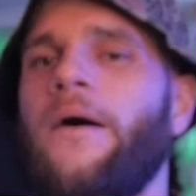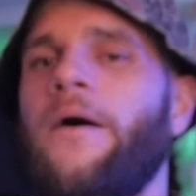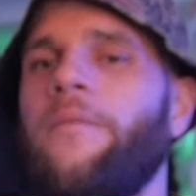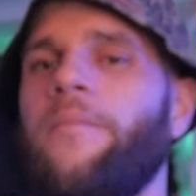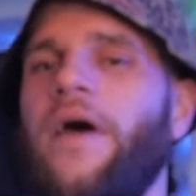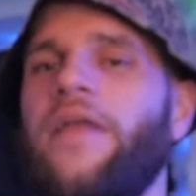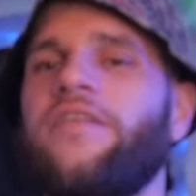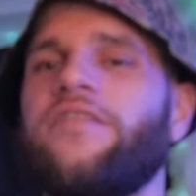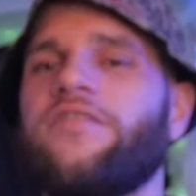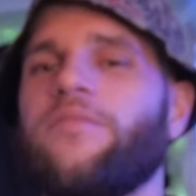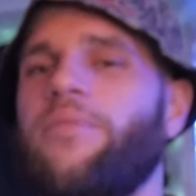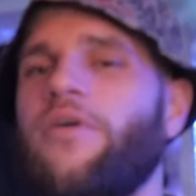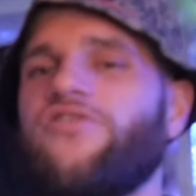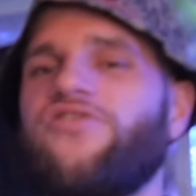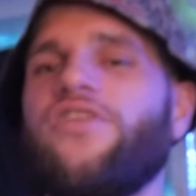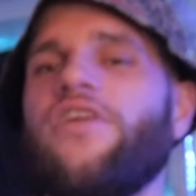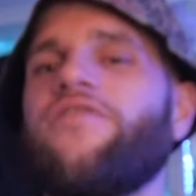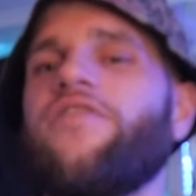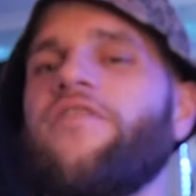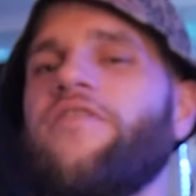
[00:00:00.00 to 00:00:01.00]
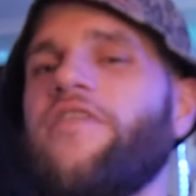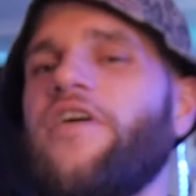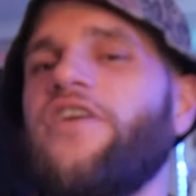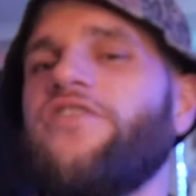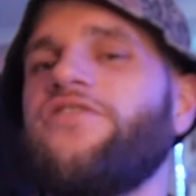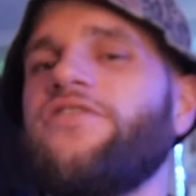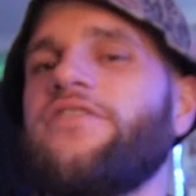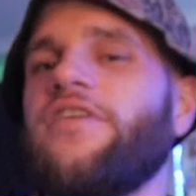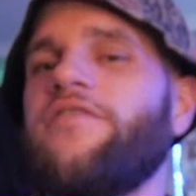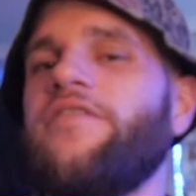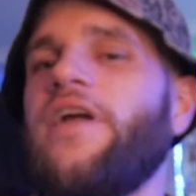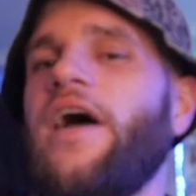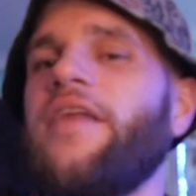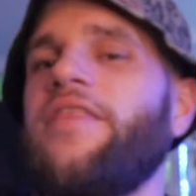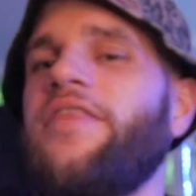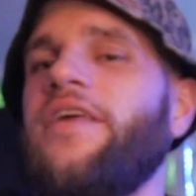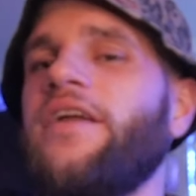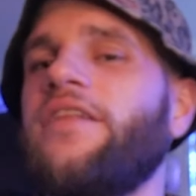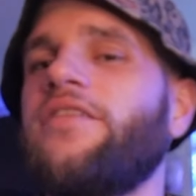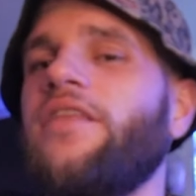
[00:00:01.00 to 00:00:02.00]
And there's a bunch of different versions of it. I
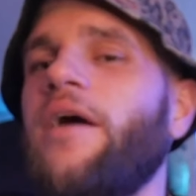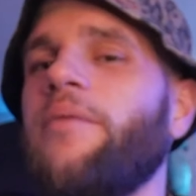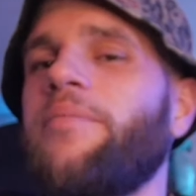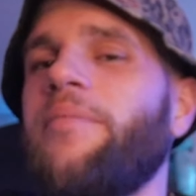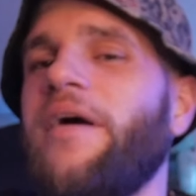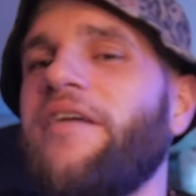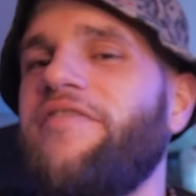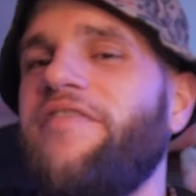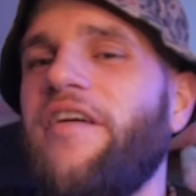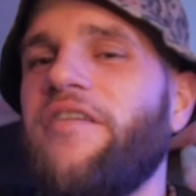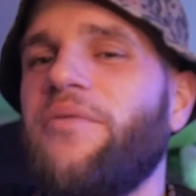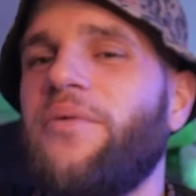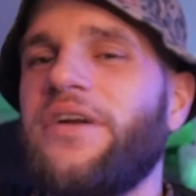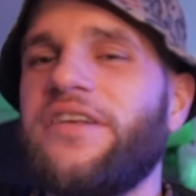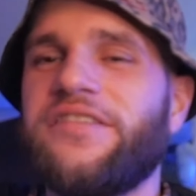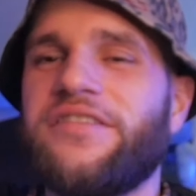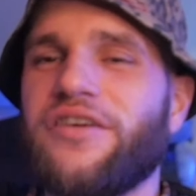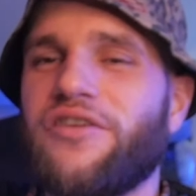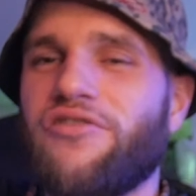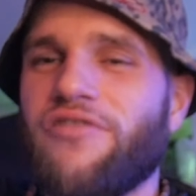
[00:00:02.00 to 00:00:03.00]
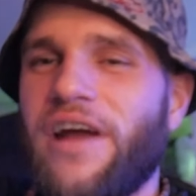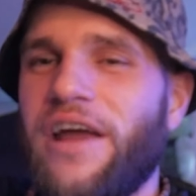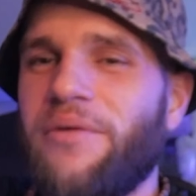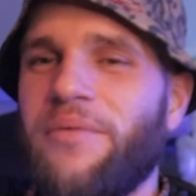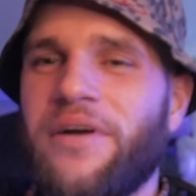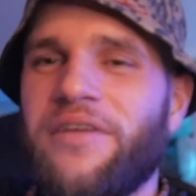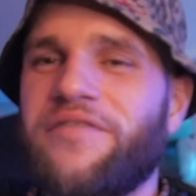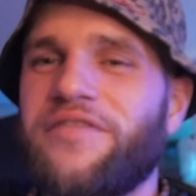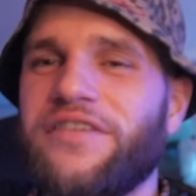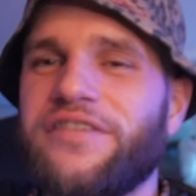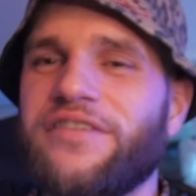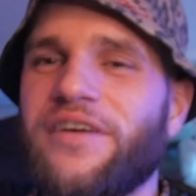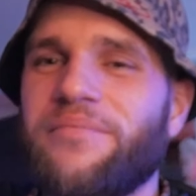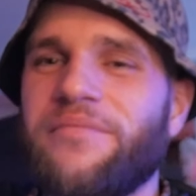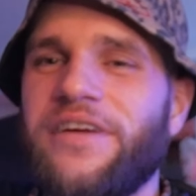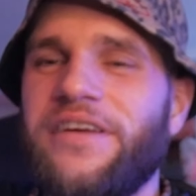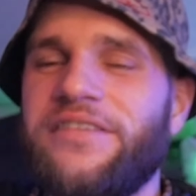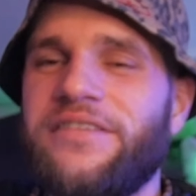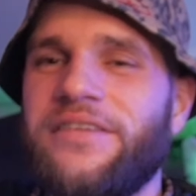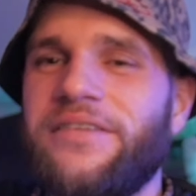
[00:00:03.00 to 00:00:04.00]
think my favorite one is the gray one for some
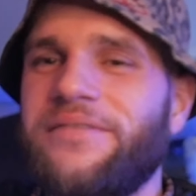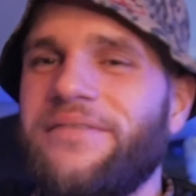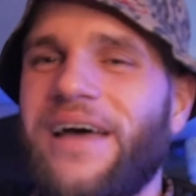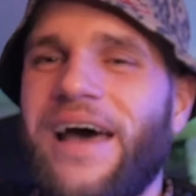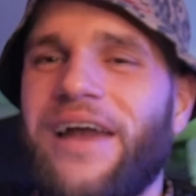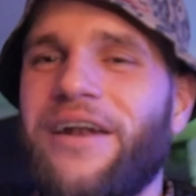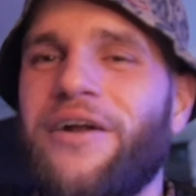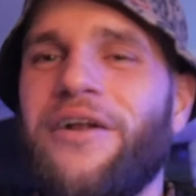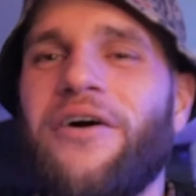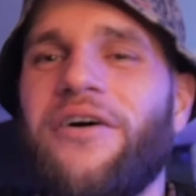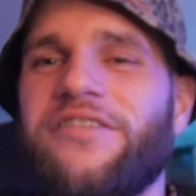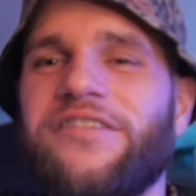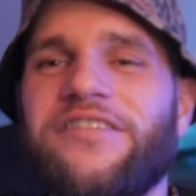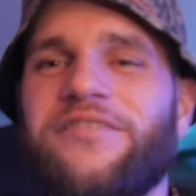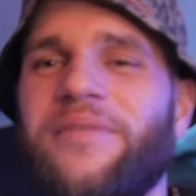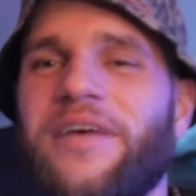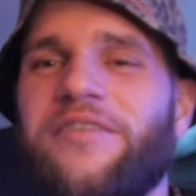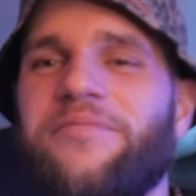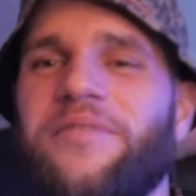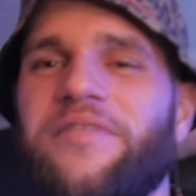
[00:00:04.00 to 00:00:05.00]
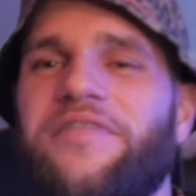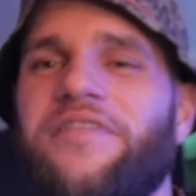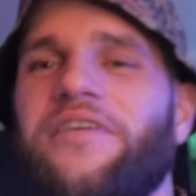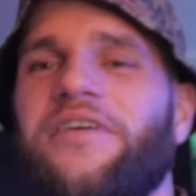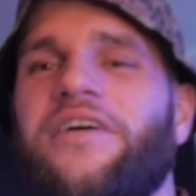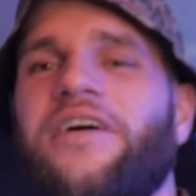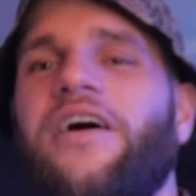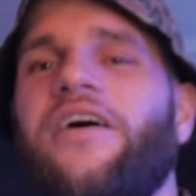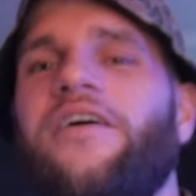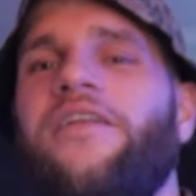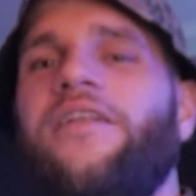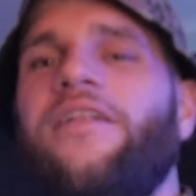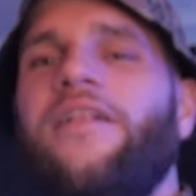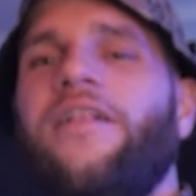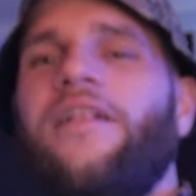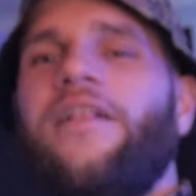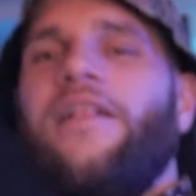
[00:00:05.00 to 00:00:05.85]
reason. I don't know, it just makes me feel good.